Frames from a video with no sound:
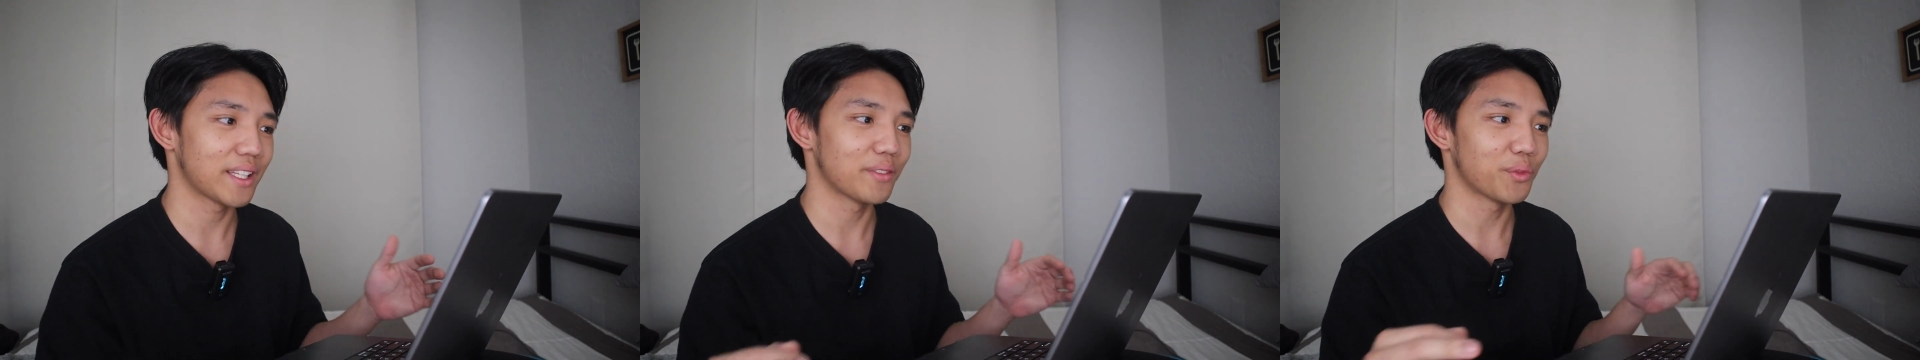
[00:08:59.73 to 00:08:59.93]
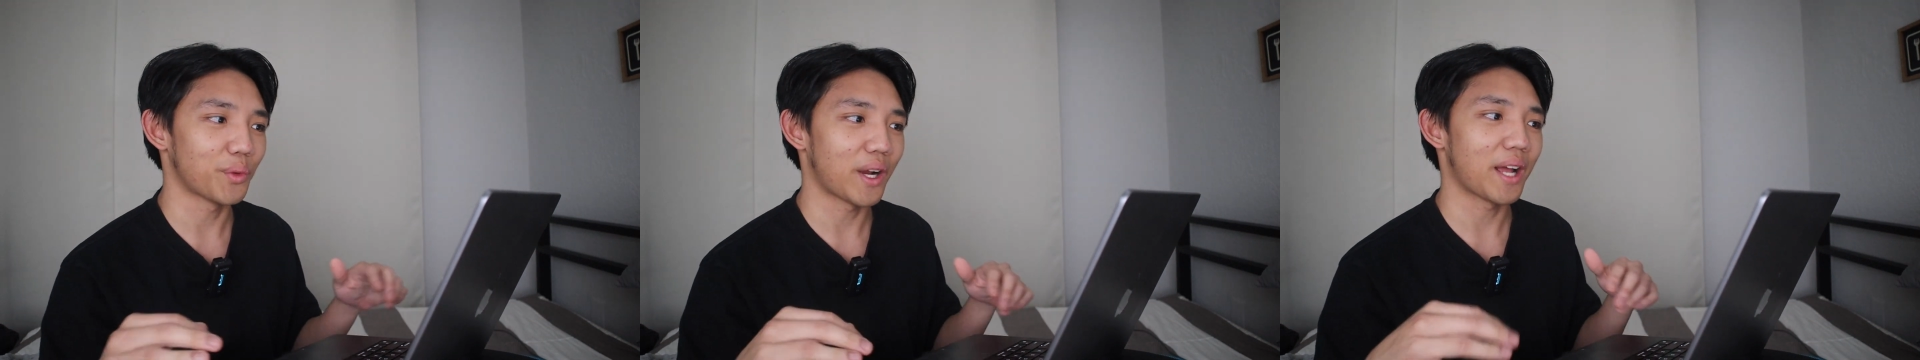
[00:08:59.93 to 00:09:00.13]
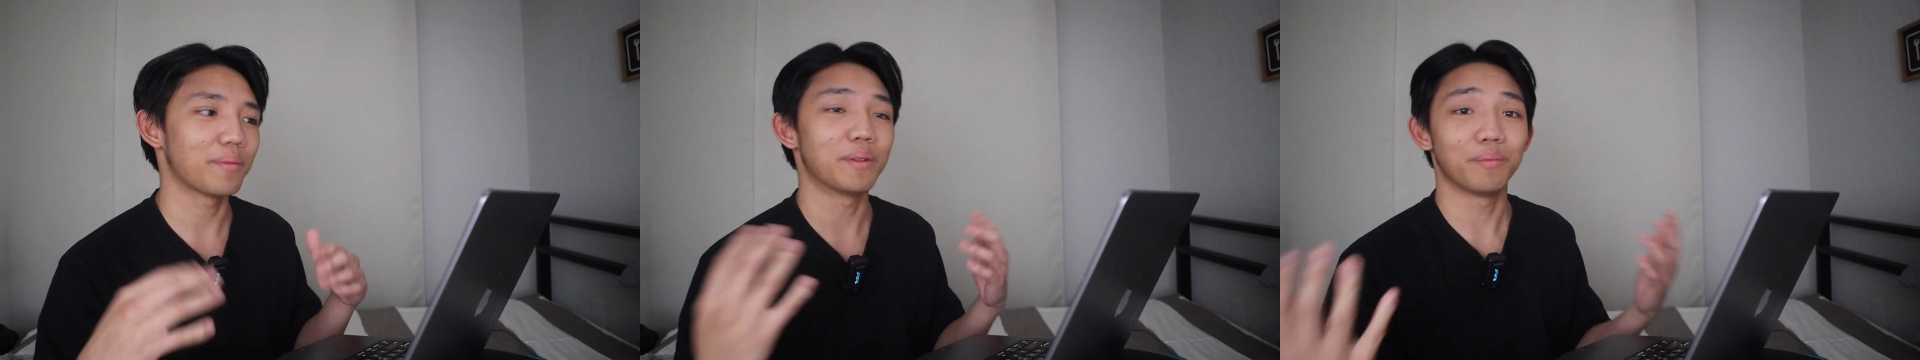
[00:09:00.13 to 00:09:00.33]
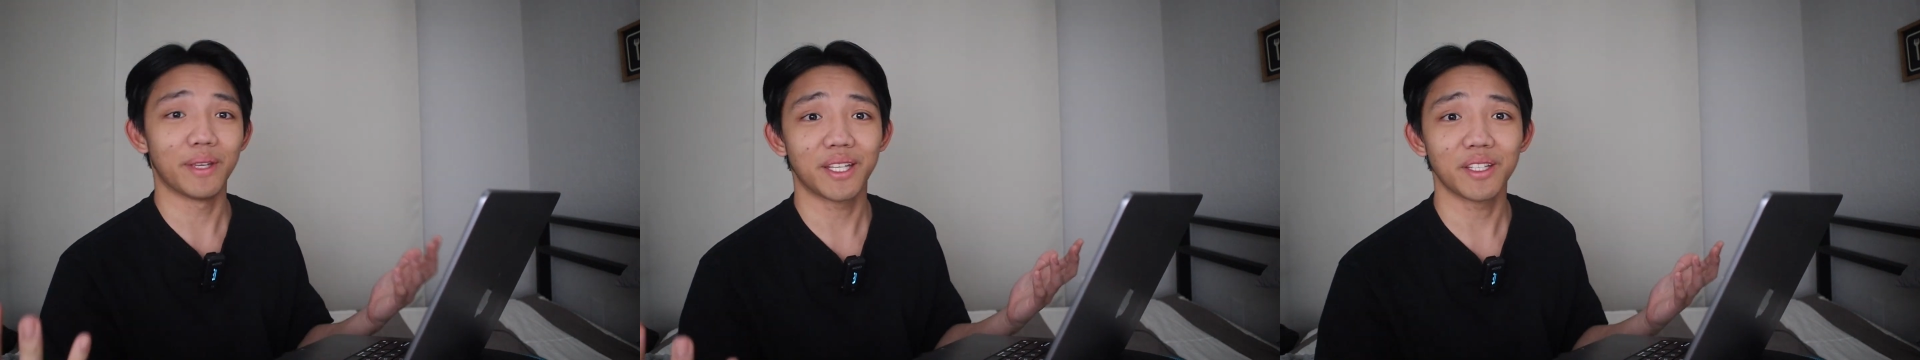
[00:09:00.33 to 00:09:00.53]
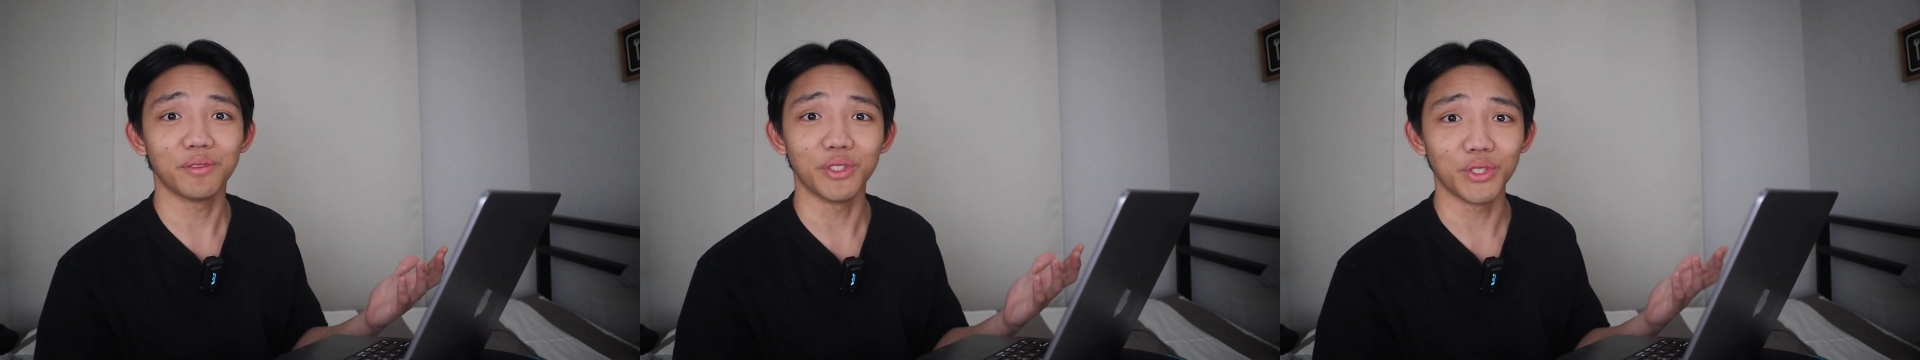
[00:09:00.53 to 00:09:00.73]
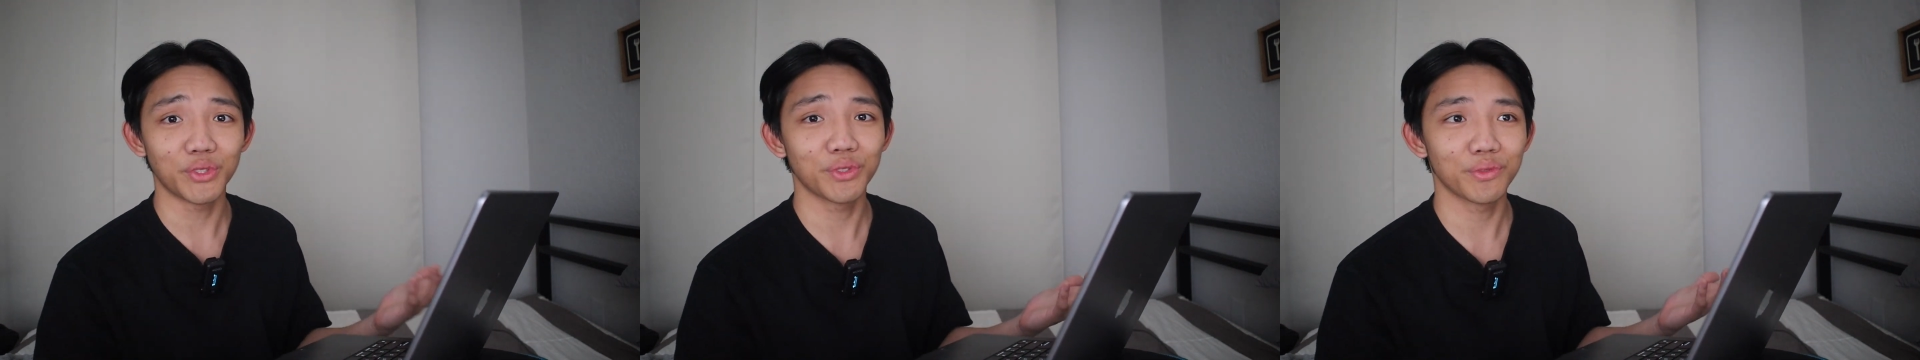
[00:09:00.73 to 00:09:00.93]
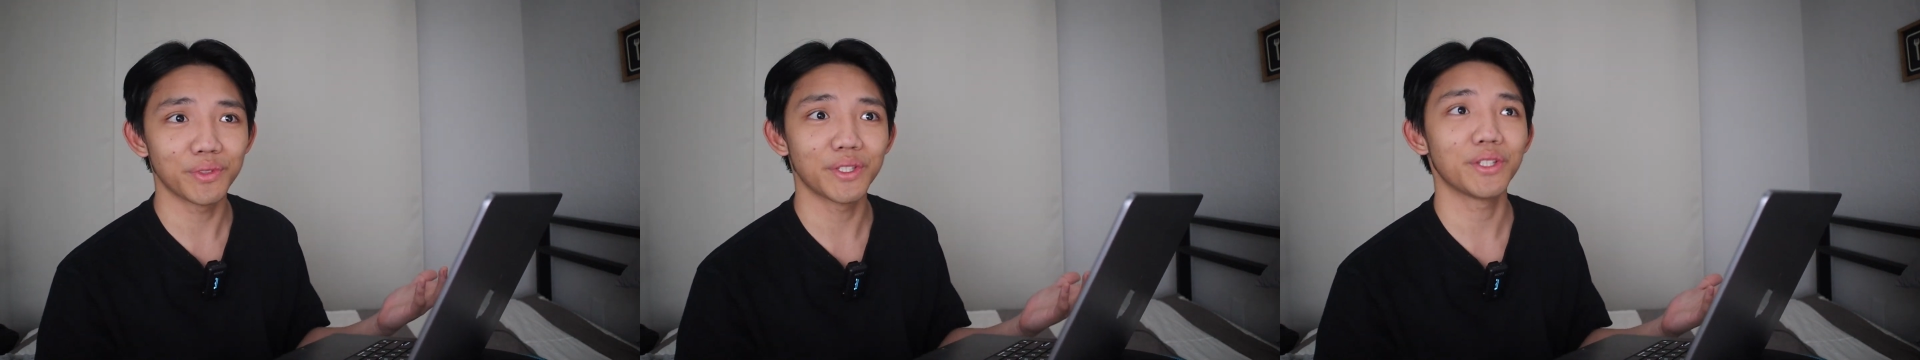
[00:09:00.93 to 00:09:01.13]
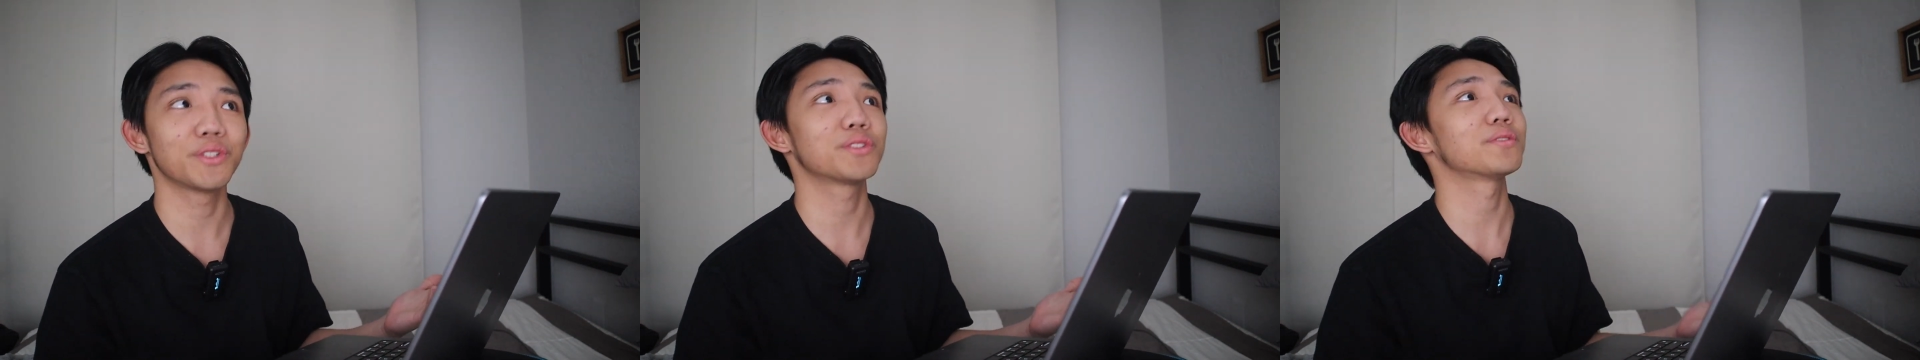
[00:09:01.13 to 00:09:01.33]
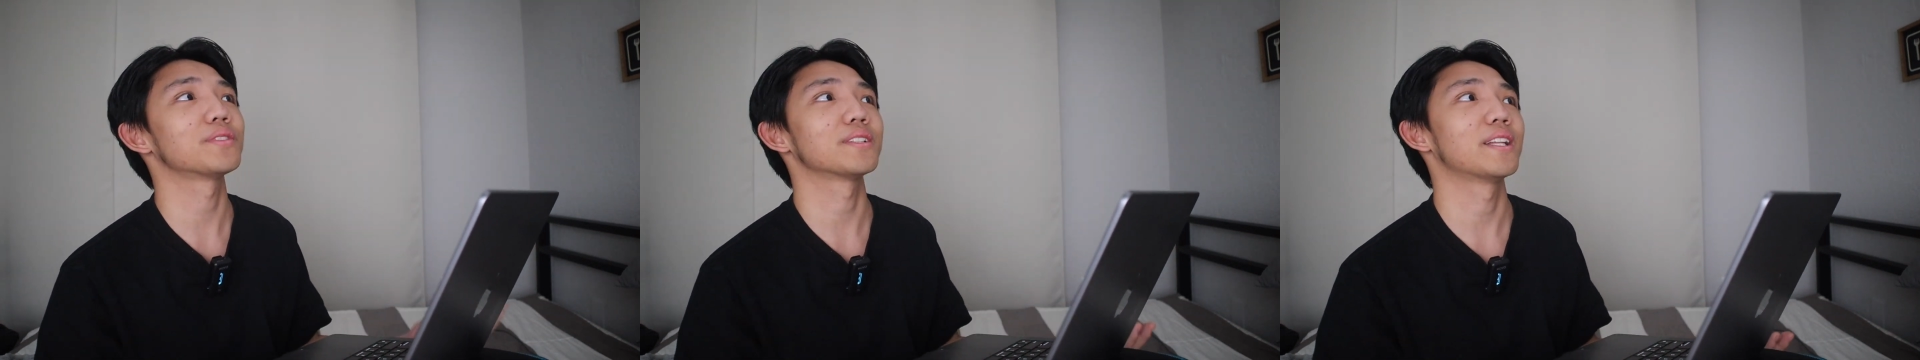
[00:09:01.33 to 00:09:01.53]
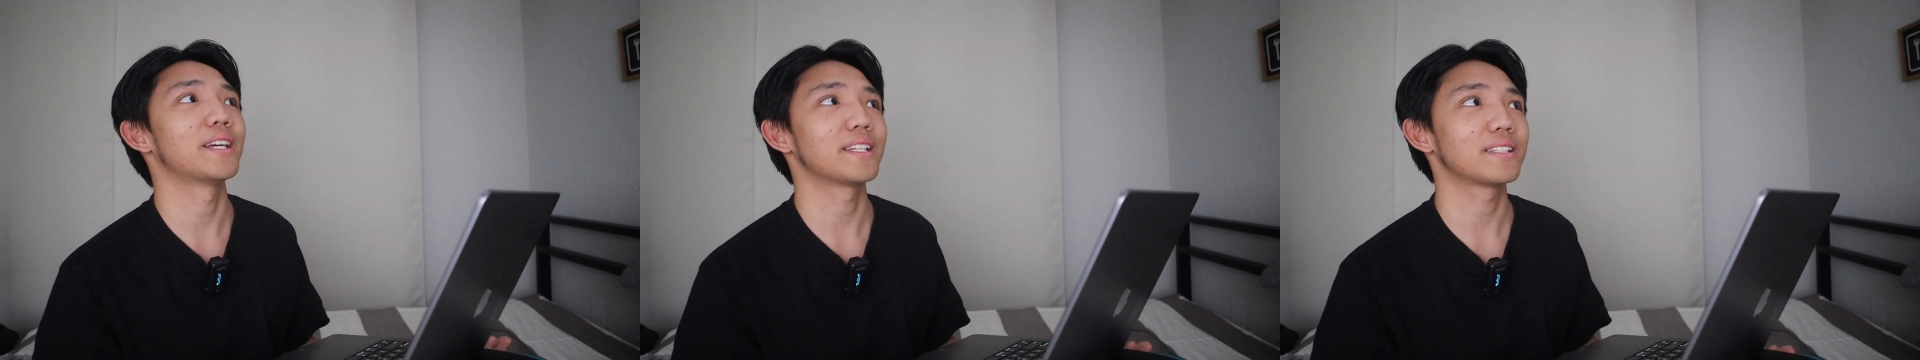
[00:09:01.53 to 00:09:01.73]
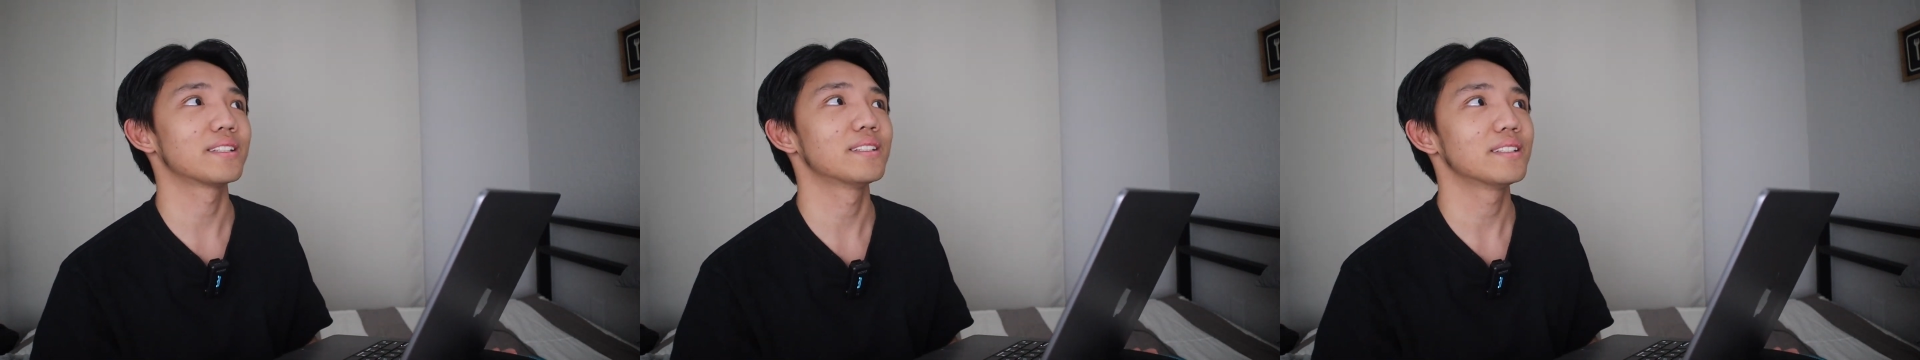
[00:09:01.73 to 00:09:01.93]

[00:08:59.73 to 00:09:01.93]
and I've been making YouTube videos for like,